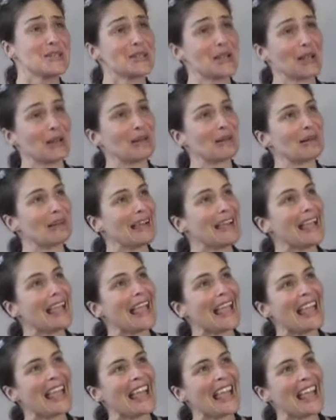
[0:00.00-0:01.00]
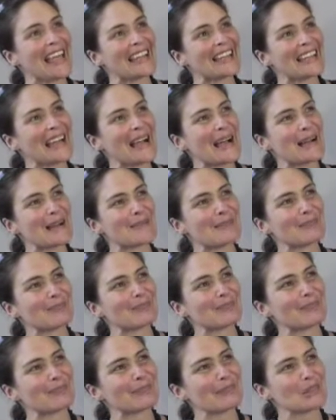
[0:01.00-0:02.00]
you know, and
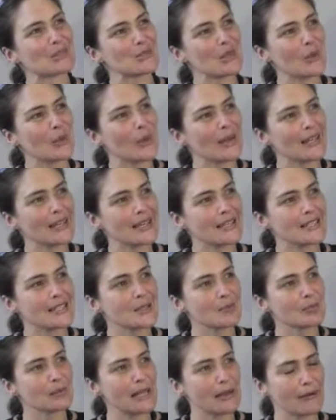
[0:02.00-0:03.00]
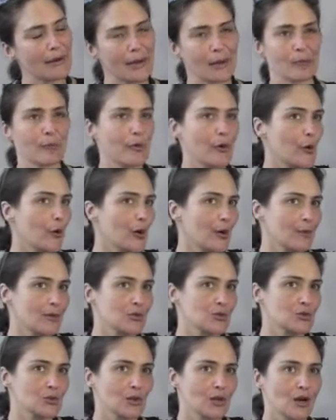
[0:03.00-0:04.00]
so I did the playwriting program
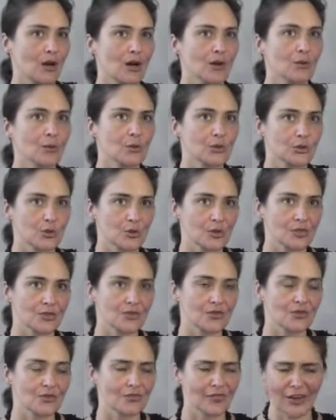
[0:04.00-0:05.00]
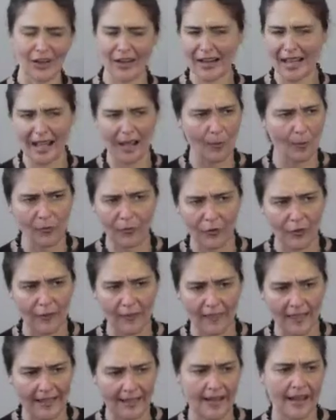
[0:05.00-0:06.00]
at Juilliard, which was very
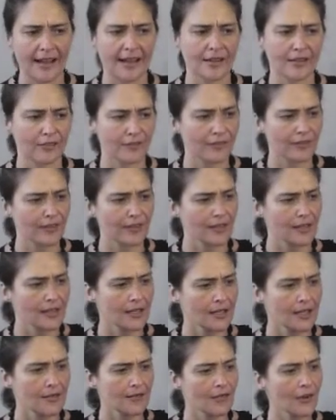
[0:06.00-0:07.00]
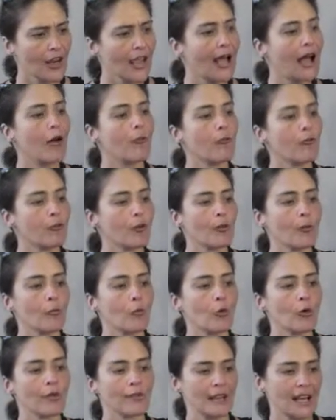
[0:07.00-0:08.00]
helpful, and kind of very helpful
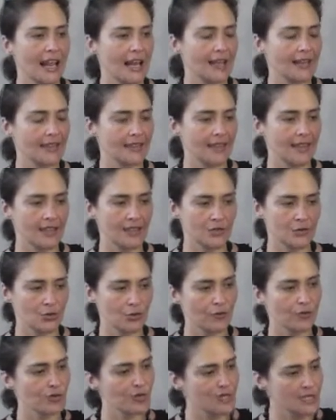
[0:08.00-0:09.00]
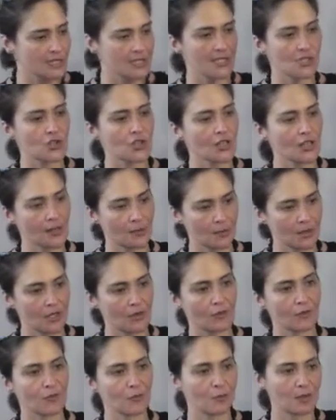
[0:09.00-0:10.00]
more than anything in sort of transitioning
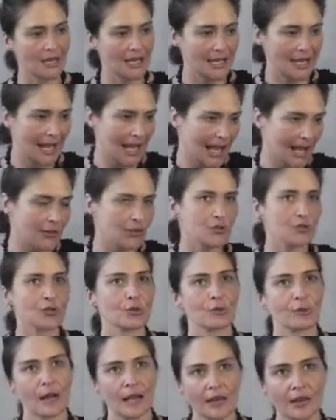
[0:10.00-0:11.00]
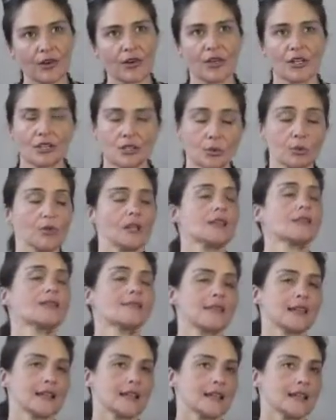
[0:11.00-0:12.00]
me from being an actor, writer, into really
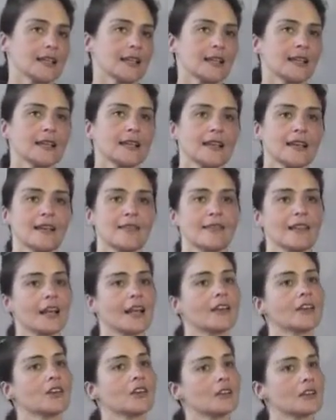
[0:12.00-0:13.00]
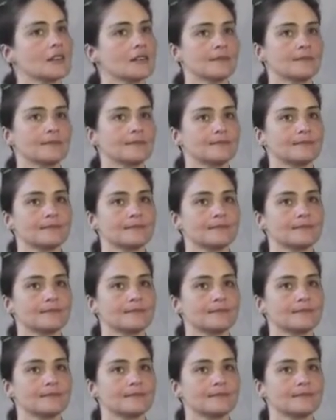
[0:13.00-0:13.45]
feeling that I could